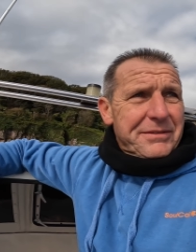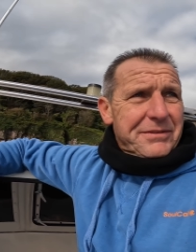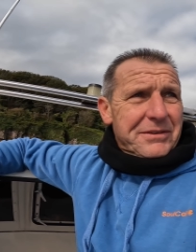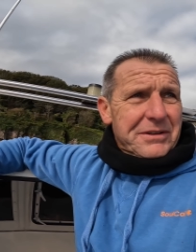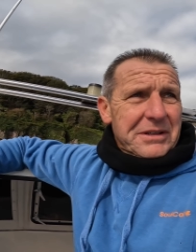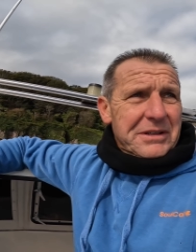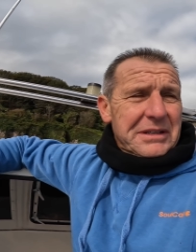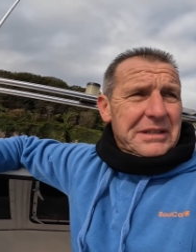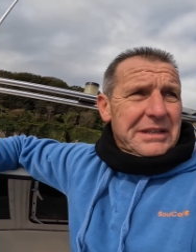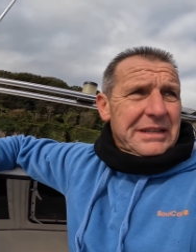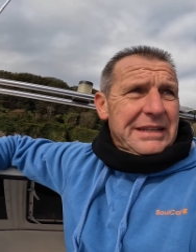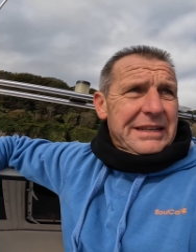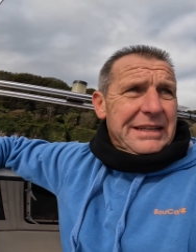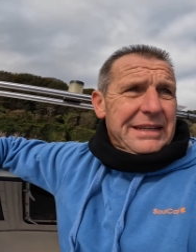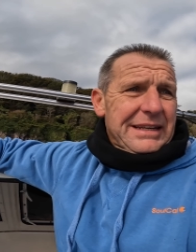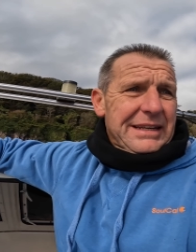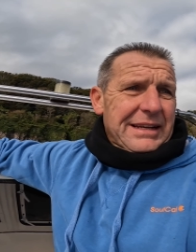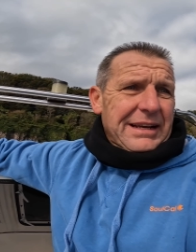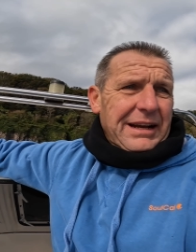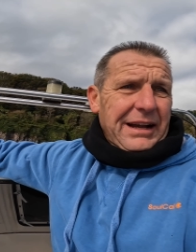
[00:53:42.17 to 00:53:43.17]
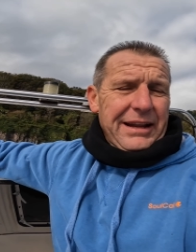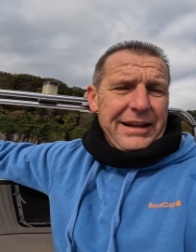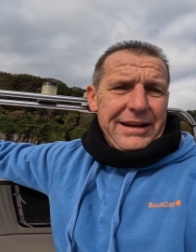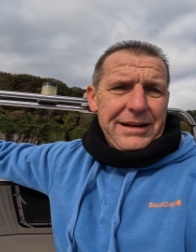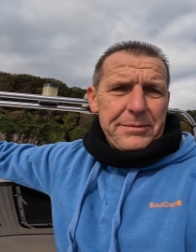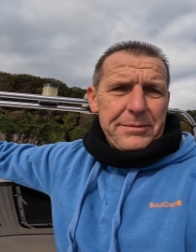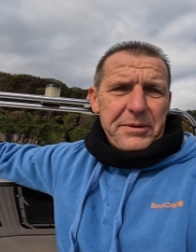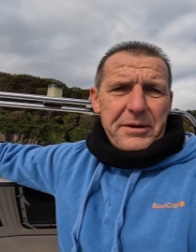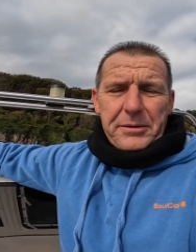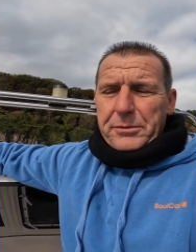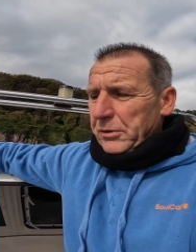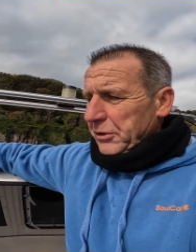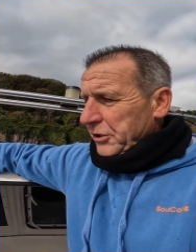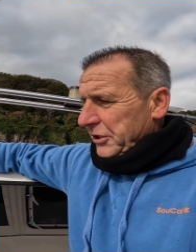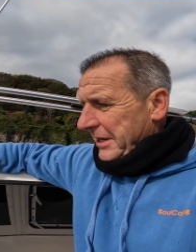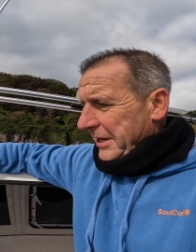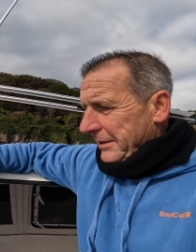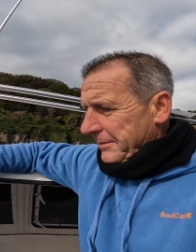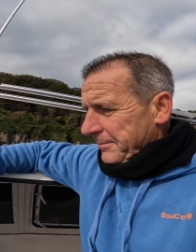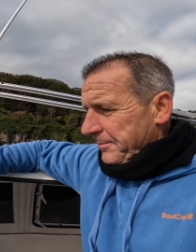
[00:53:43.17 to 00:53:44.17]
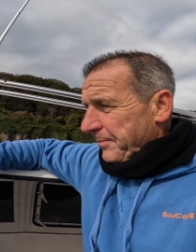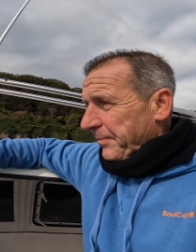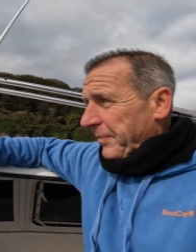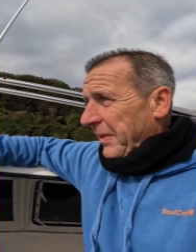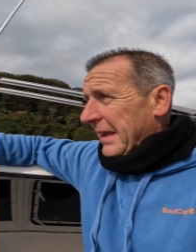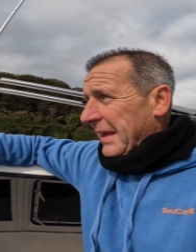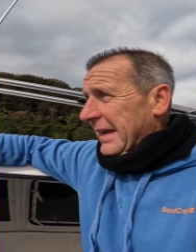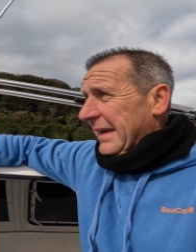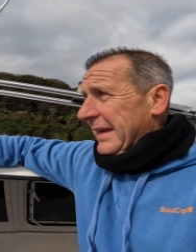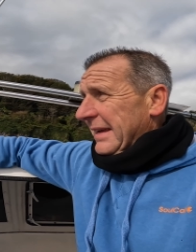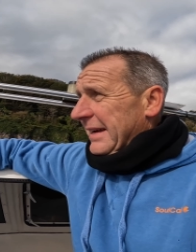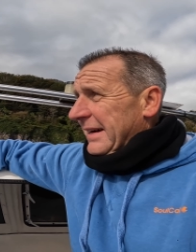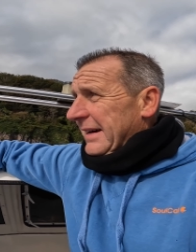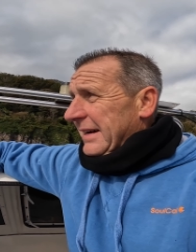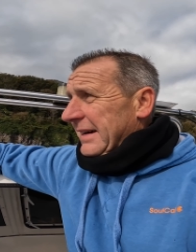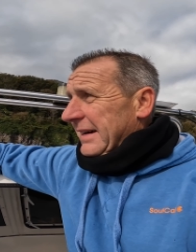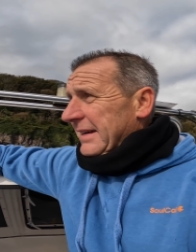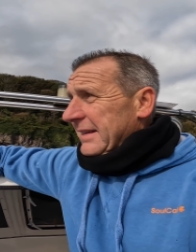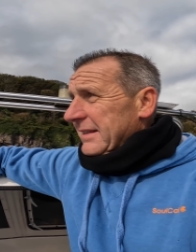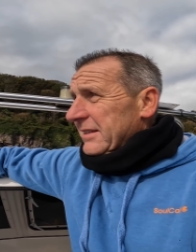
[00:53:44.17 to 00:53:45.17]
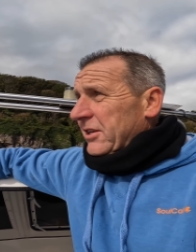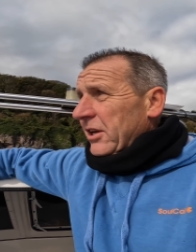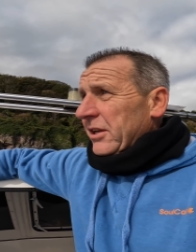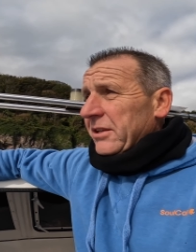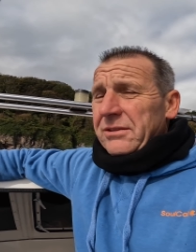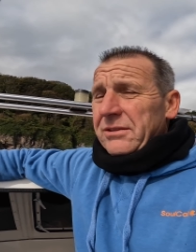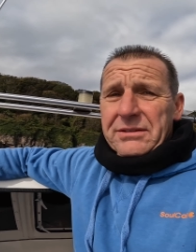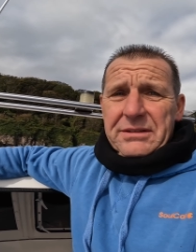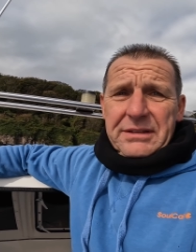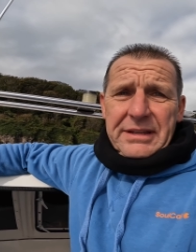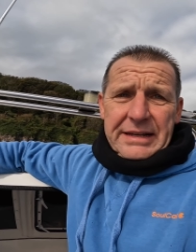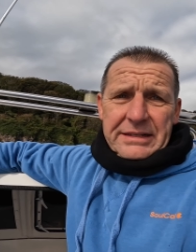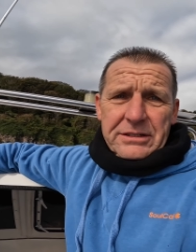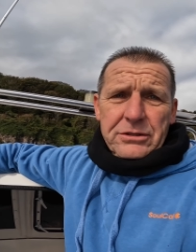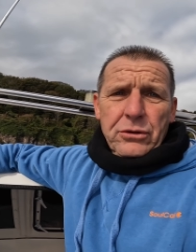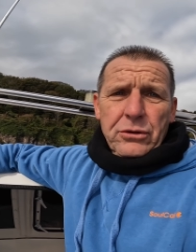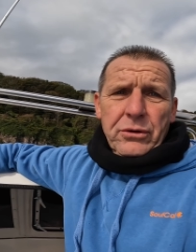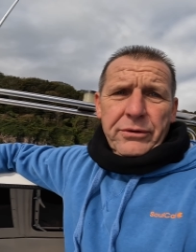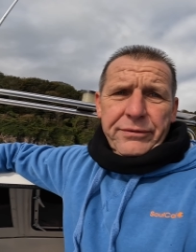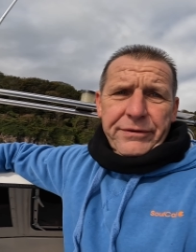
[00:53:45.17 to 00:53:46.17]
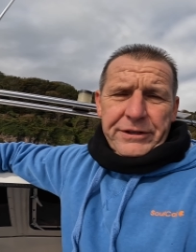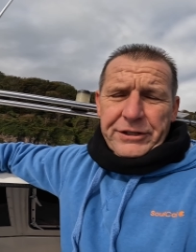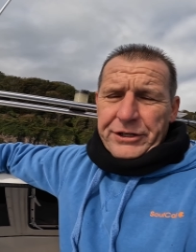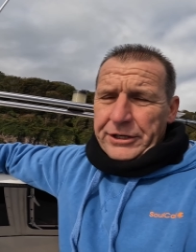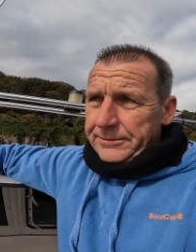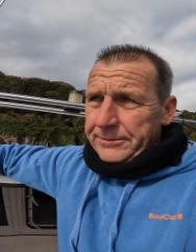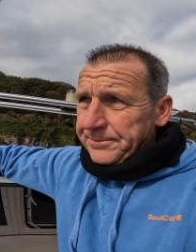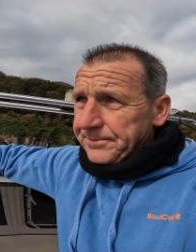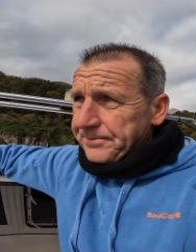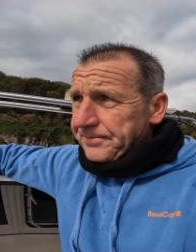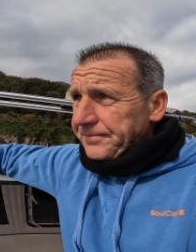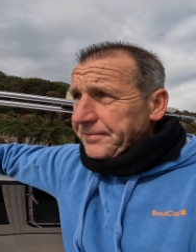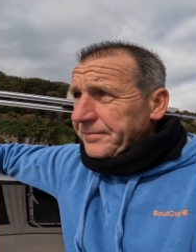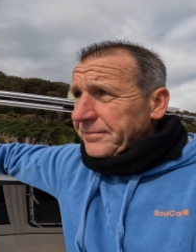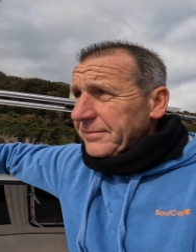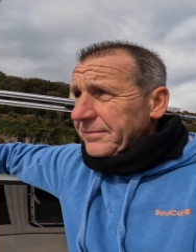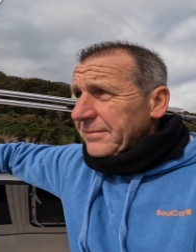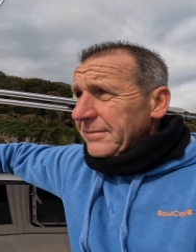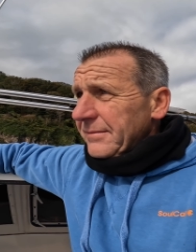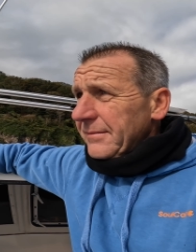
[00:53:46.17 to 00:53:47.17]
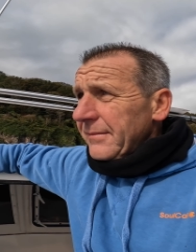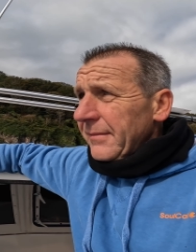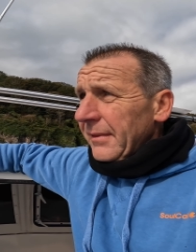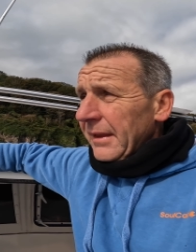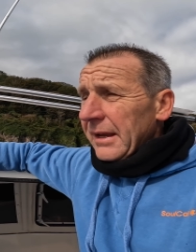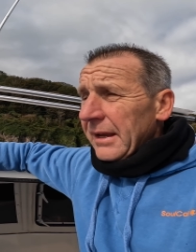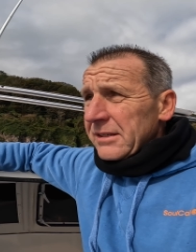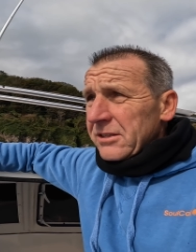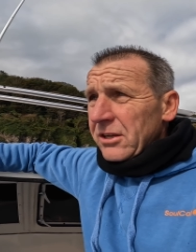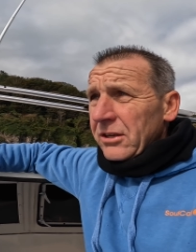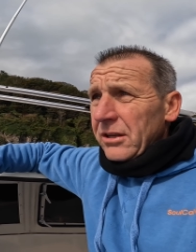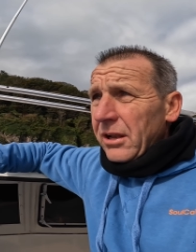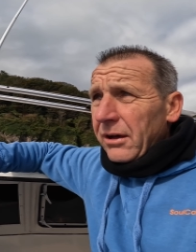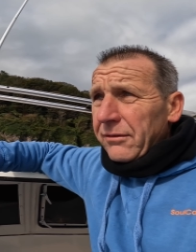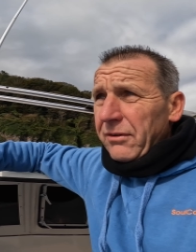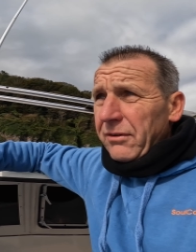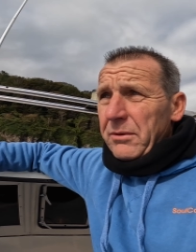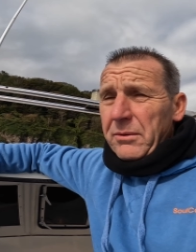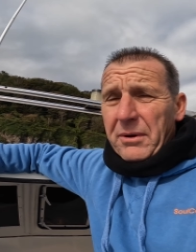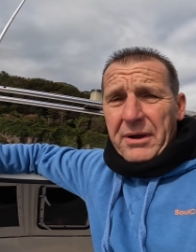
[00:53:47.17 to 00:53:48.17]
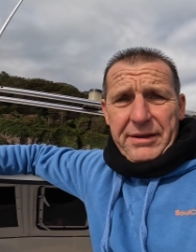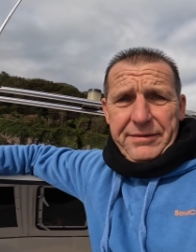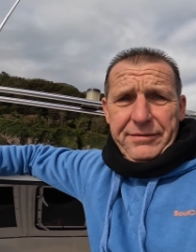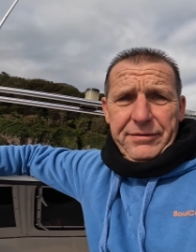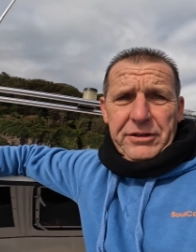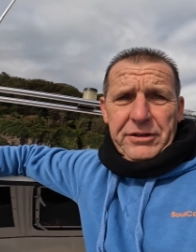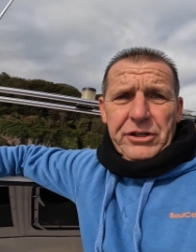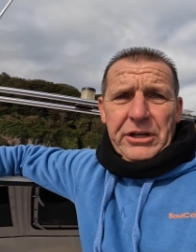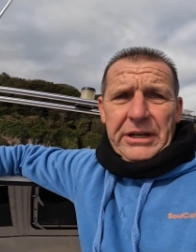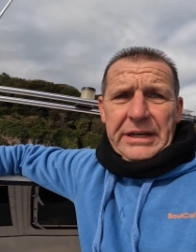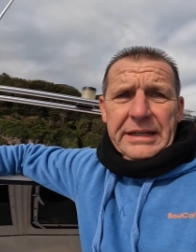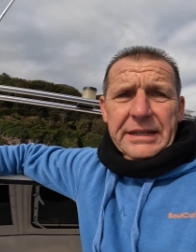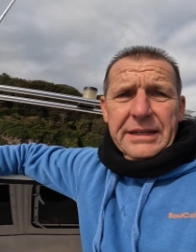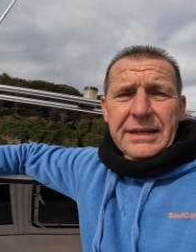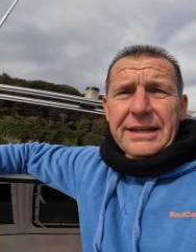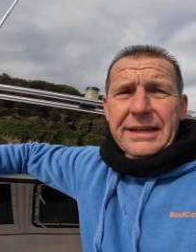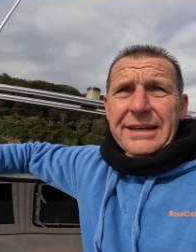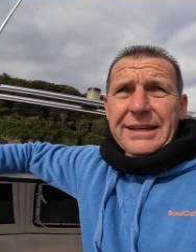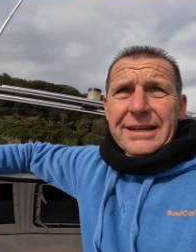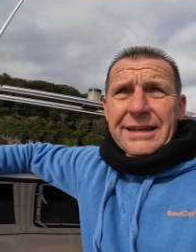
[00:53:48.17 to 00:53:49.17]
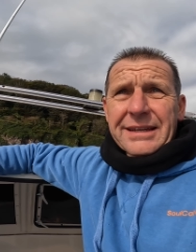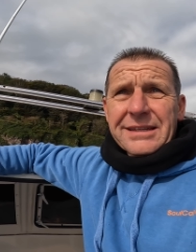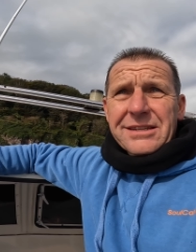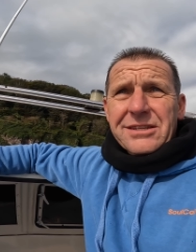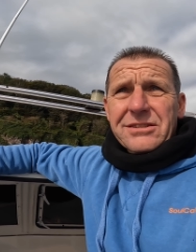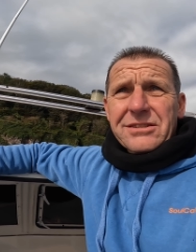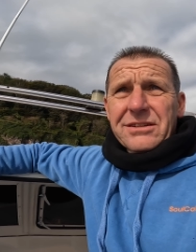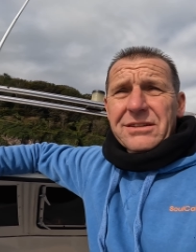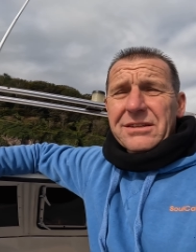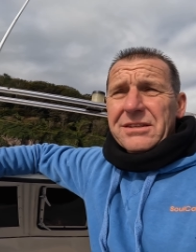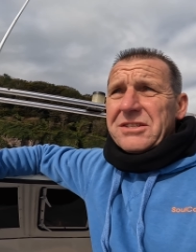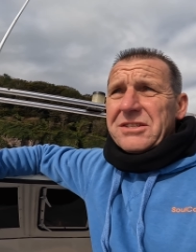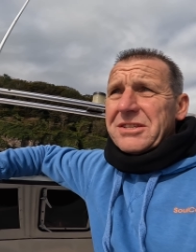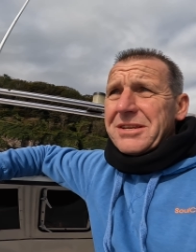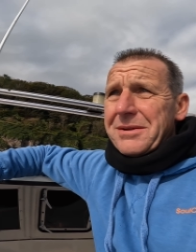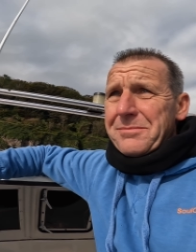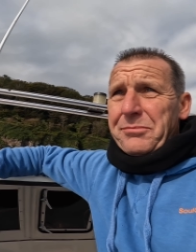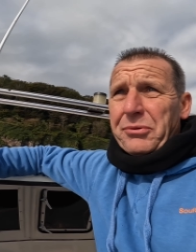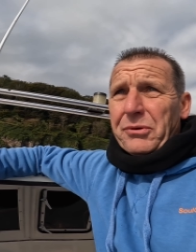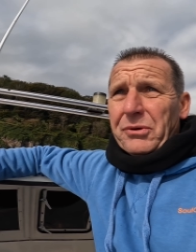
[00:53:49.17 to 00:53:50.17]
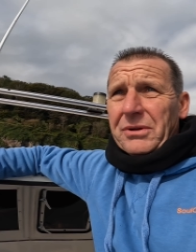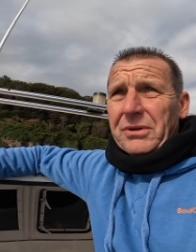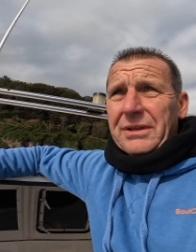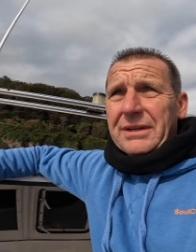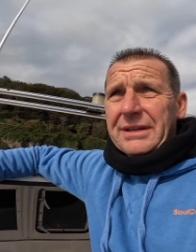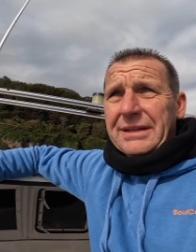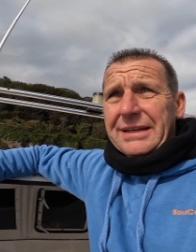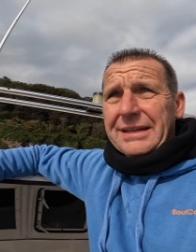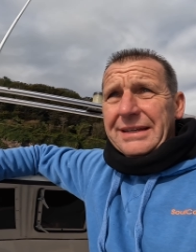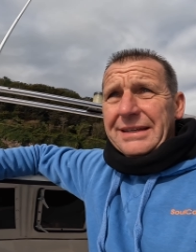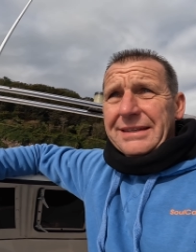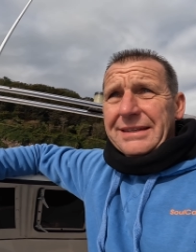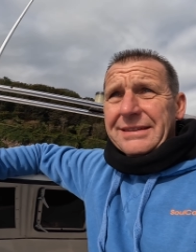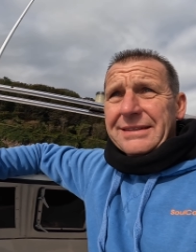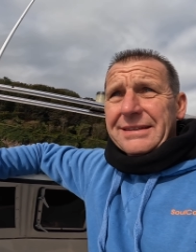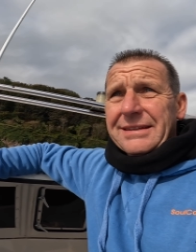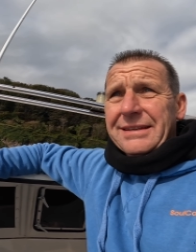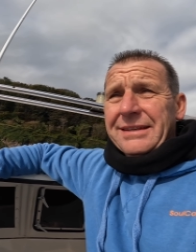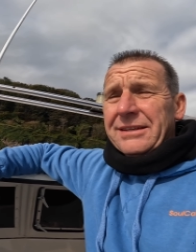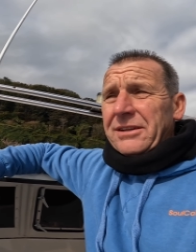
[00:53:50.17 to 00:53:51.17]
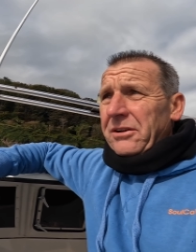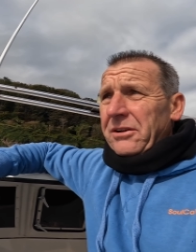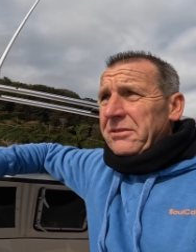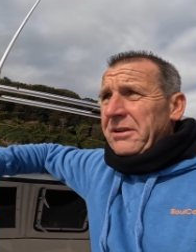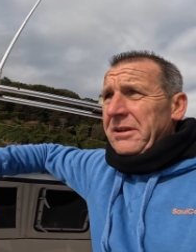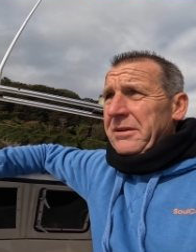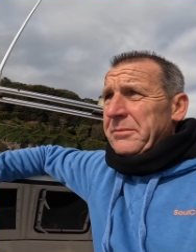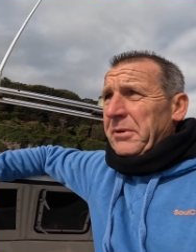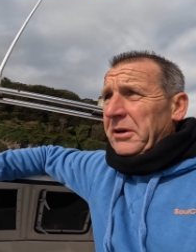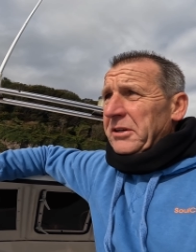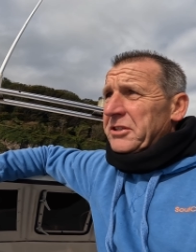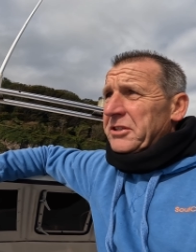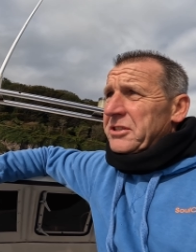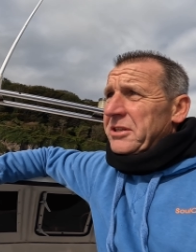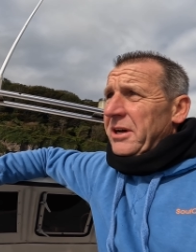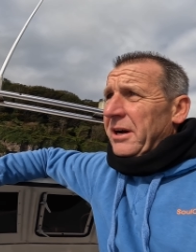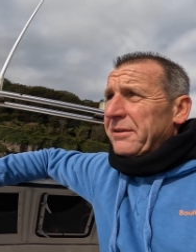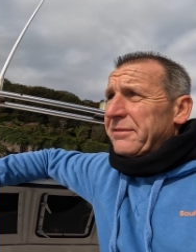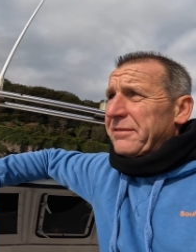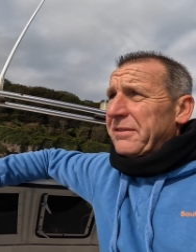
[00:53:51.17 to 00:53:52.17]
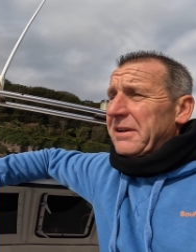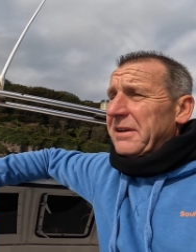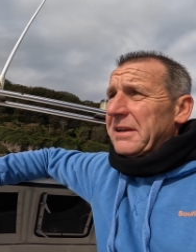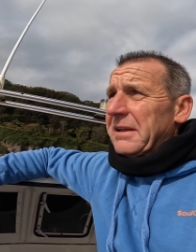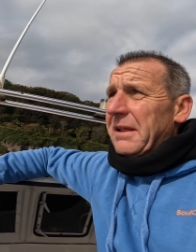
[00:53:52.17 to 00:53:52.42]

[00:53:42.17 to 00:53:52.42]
for a a clean up and a wash down. Uh, so that's lure fishing. It's a lovely way of fishing. It's simple. You don't need much stuff.